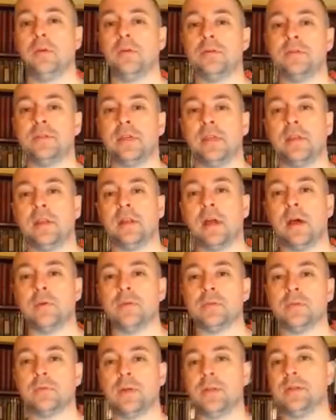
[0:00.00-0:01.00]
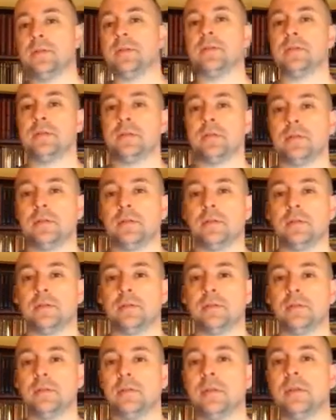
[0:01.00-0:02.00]
saying that I was a racist.
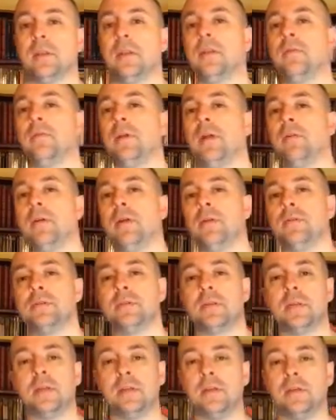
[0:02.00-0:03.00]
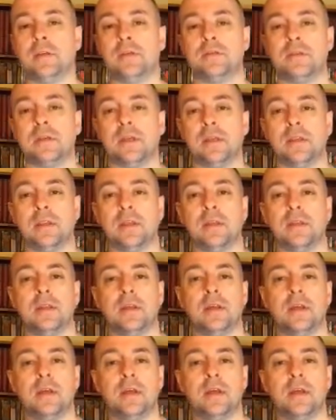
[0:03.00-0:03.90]
Then they ran around saying that